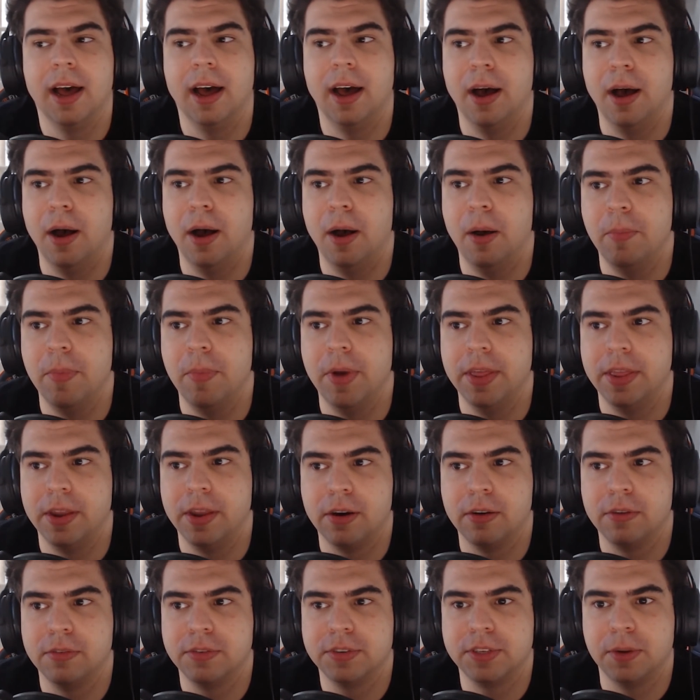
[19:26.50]
And then
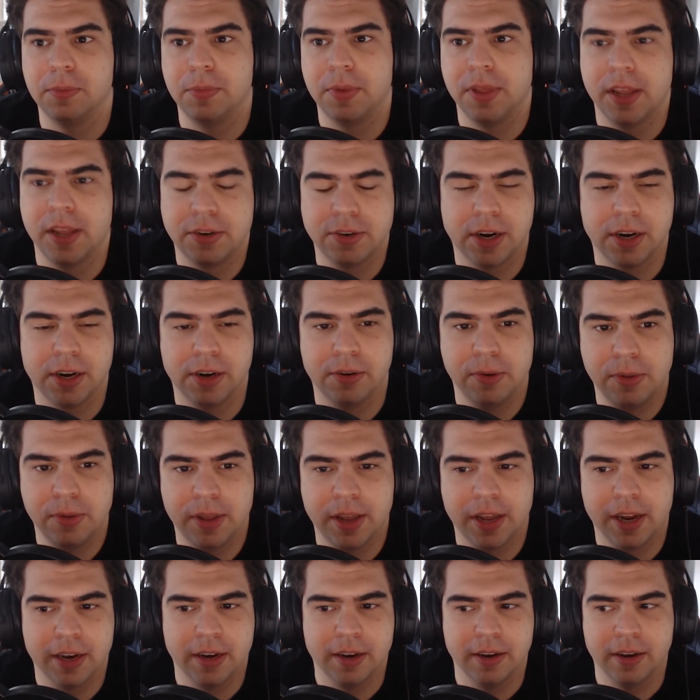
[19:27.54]
all of a sudden, when they tried to do
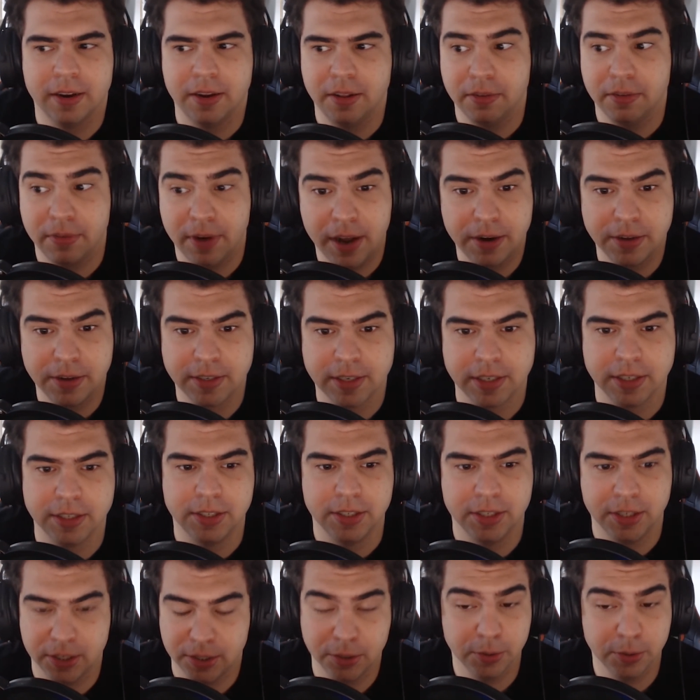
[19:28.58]
that in the finals against
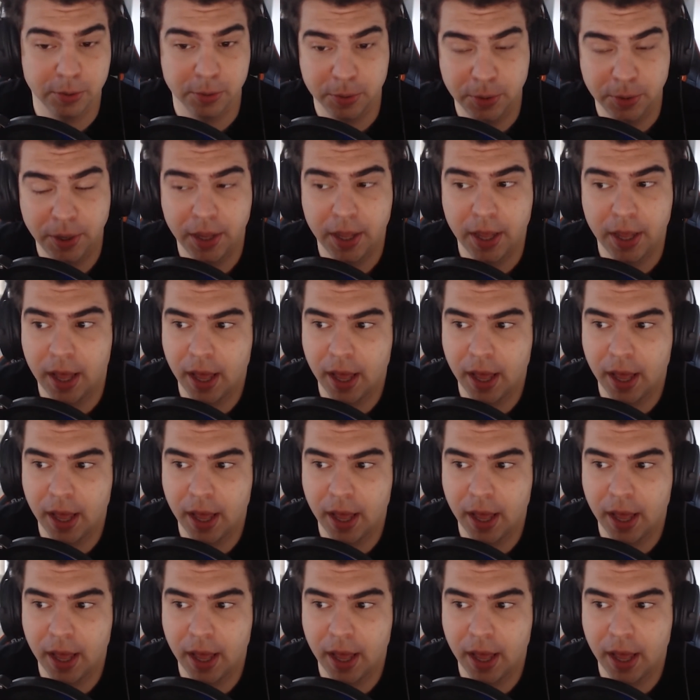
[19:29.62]
G2,